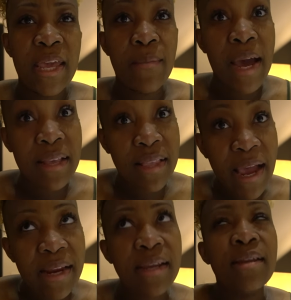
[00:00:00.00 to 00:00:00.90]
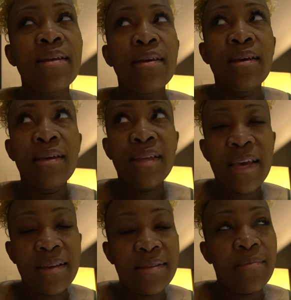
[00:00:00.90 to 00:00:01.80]
Am I excited?
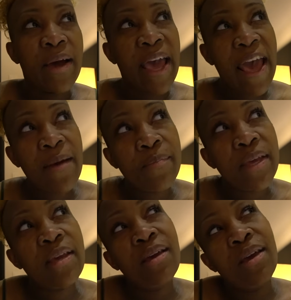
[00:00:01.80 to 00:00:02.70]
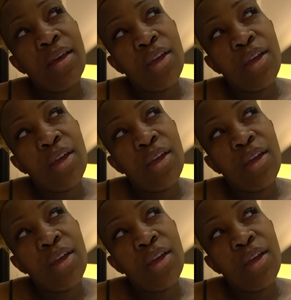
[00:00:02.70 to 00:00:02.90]
Yes. Am I happy?